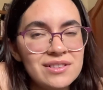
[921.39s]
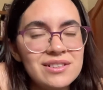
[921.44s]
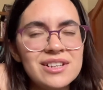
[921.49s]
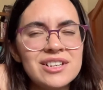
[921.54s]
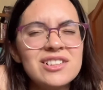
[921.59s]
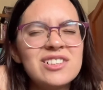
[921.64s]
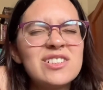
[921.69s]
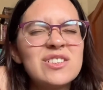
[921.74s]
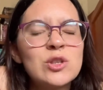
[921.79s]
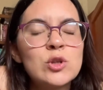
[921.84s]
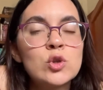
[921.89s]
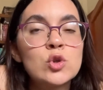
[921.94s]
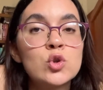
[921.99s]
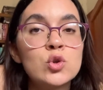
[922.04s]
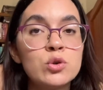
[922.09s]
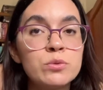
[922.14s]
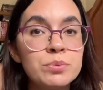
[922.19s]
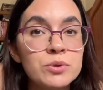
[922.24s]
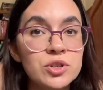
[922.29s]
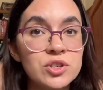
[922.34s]
It's
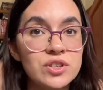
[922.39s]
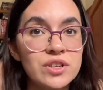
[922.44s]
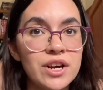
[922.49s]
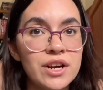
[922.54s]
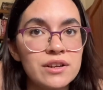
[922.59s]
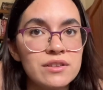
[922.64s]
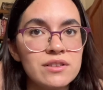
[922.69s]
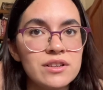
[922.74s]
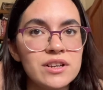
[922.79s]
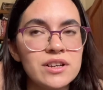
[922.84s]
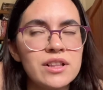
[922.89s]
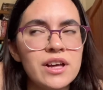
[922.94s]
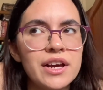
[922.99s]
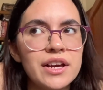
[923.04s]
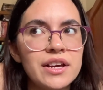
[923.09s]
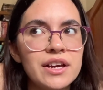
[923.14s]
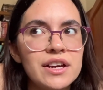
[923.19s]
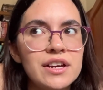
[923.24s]
super sexy. Like